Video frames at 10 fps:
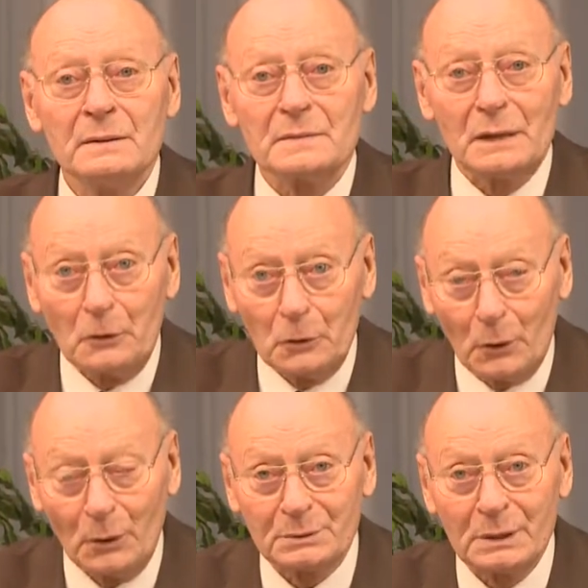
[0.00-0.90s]
the
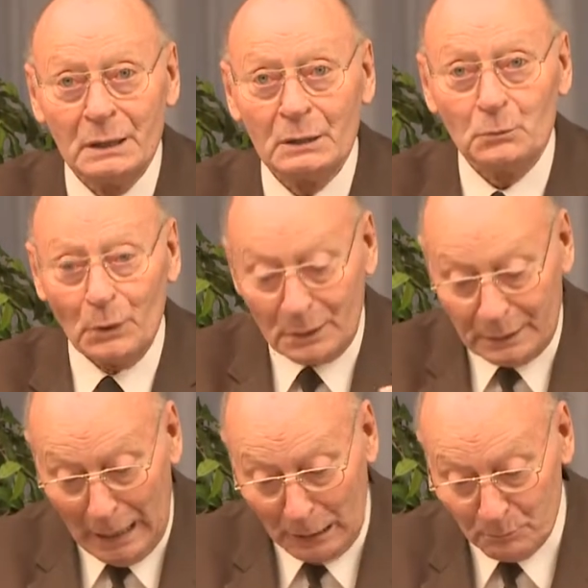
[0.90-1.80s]
Lord will
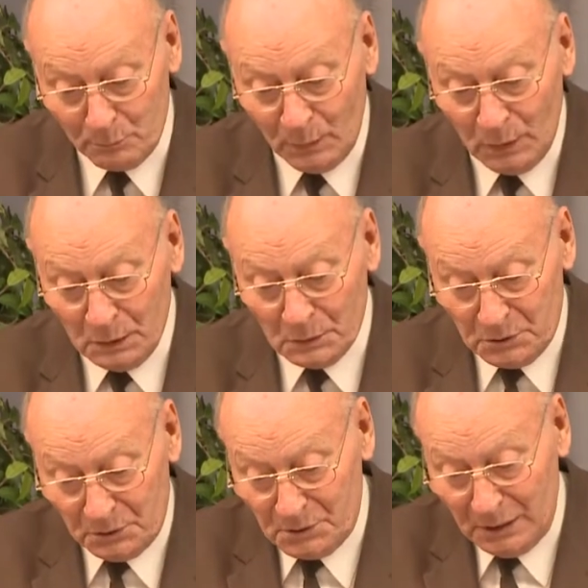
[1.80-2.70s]
come
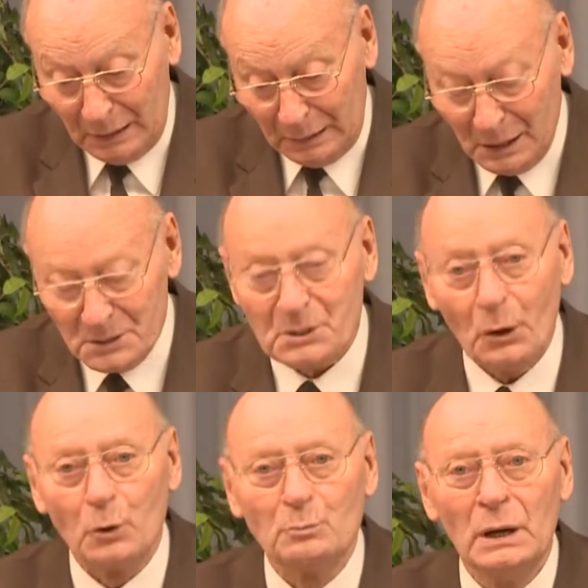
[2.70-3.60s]
to take us
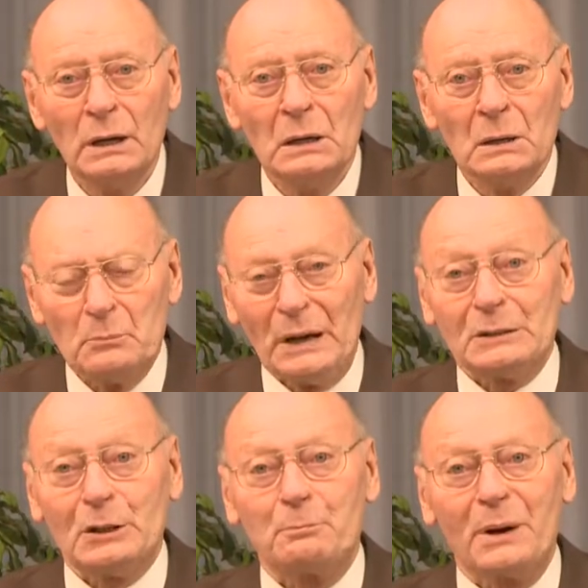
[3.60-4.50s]
home. May
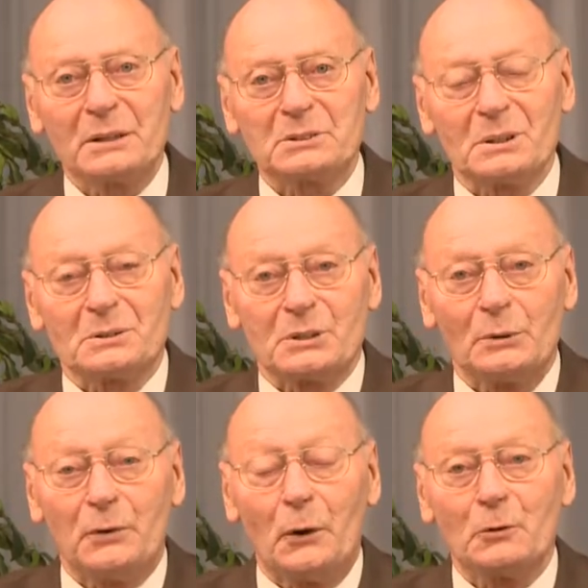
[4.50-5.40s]
the blessings
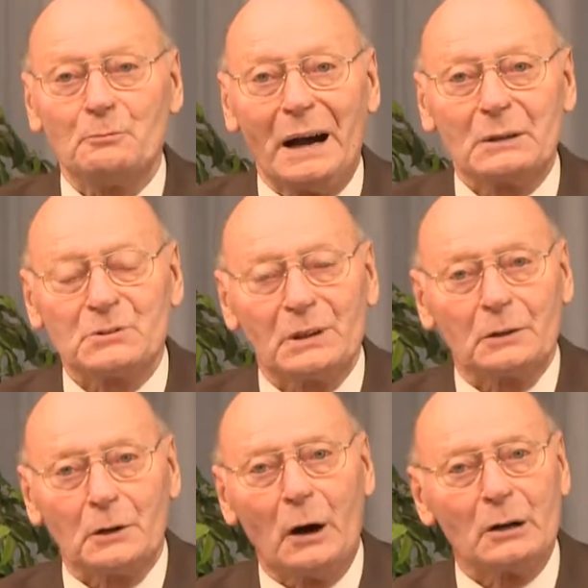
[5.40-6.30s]
of Almighty
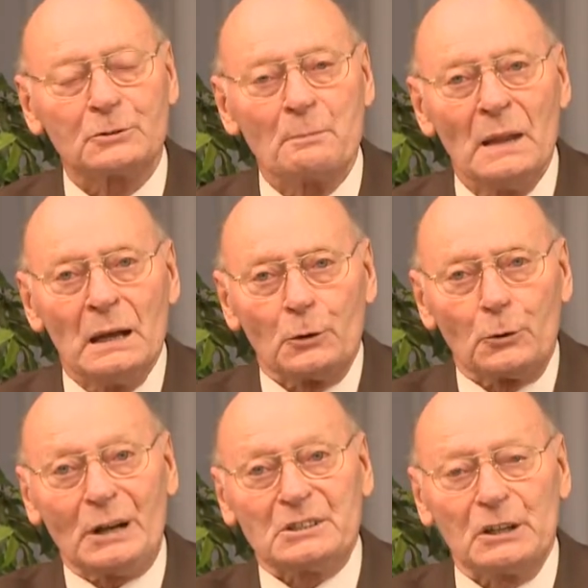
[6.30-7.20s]
God
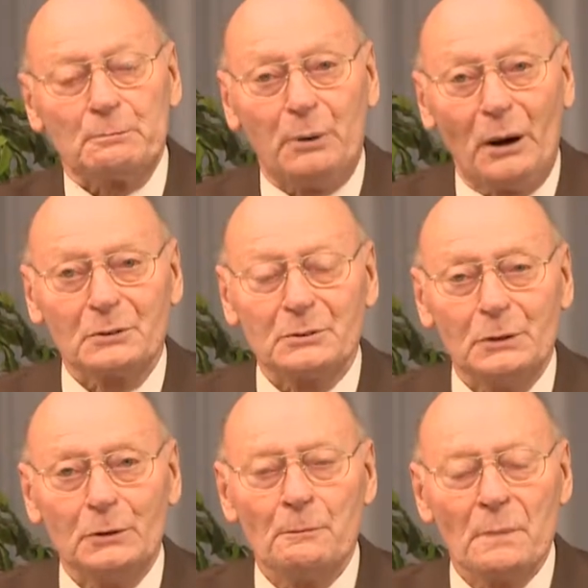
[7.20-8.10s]
rest upon
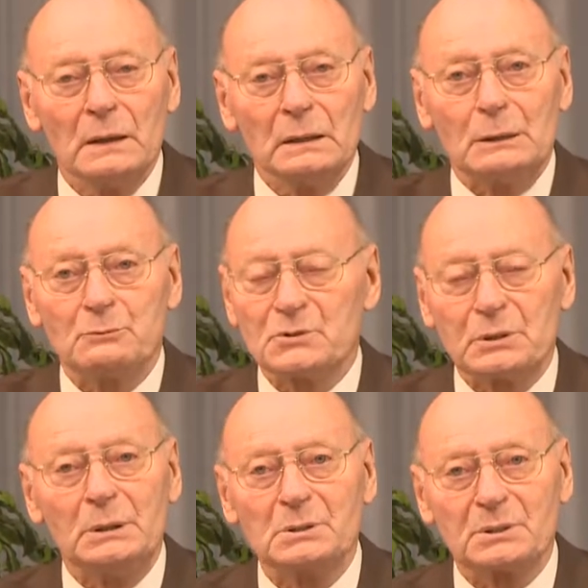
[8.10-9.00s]
you in
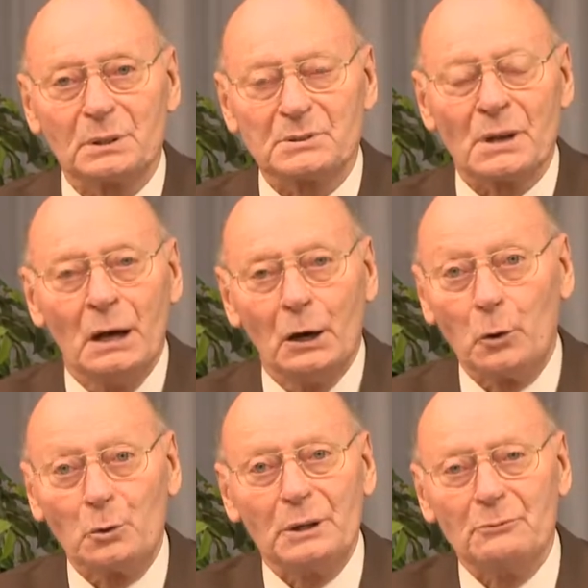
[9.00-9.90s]
Jesus'
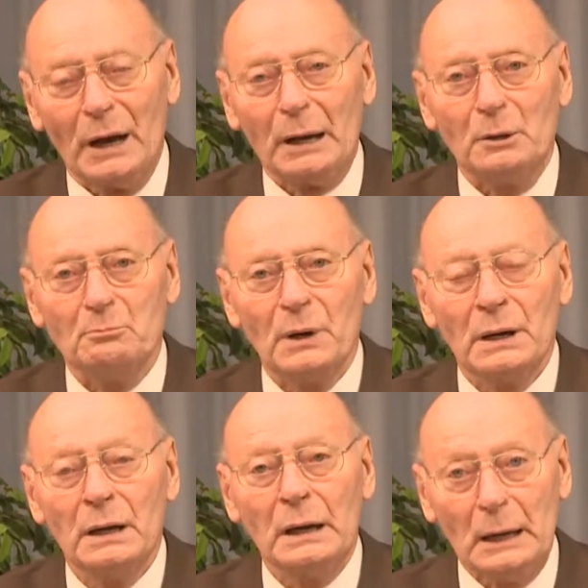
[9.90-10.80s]
holy name.
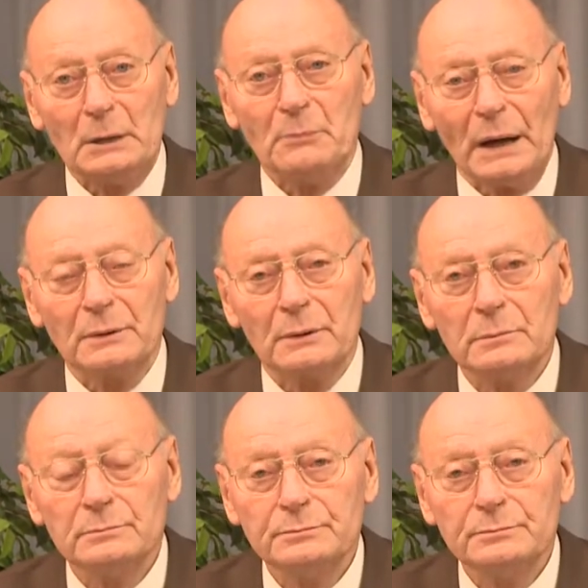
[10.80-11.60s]
Amen.